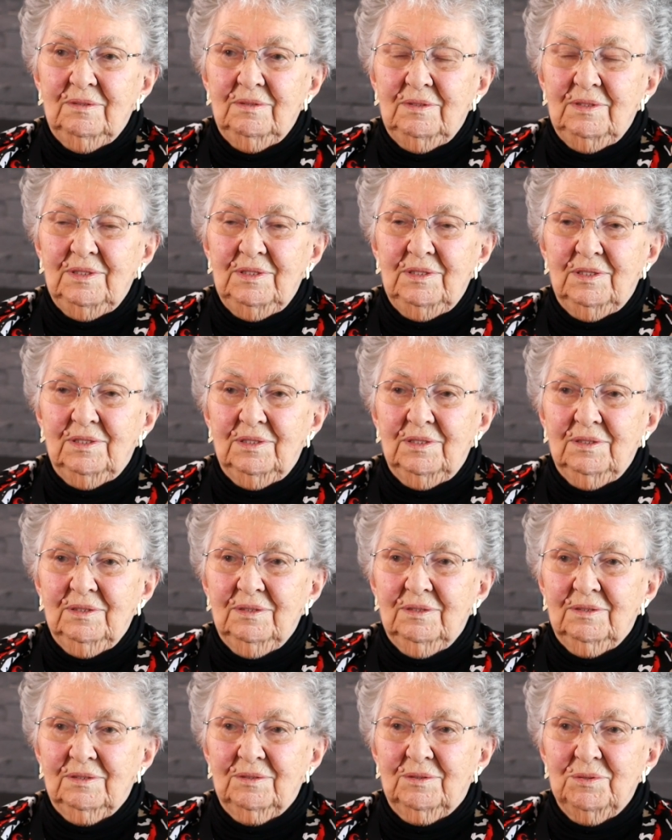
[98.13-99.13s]
in the
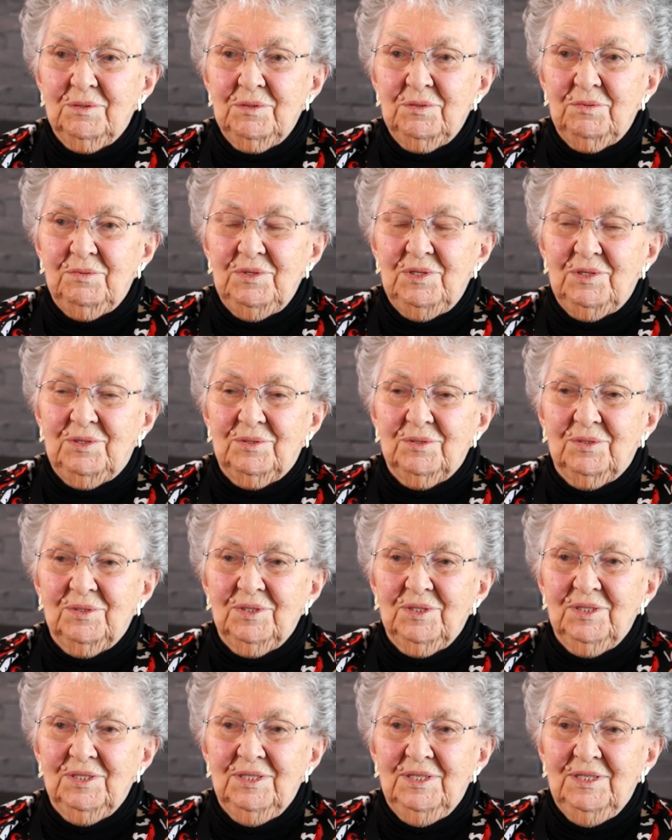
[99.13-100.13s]
grocery
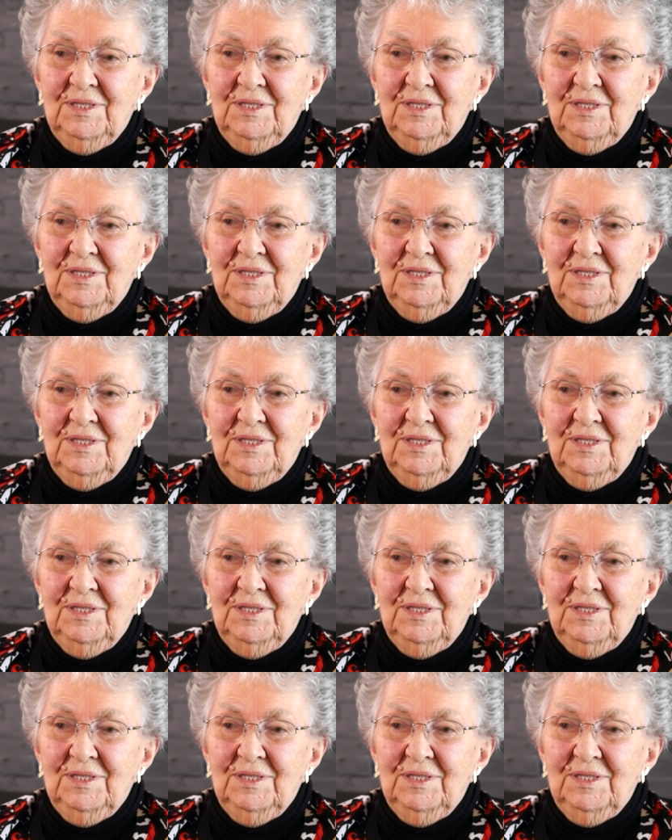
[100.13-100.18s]
store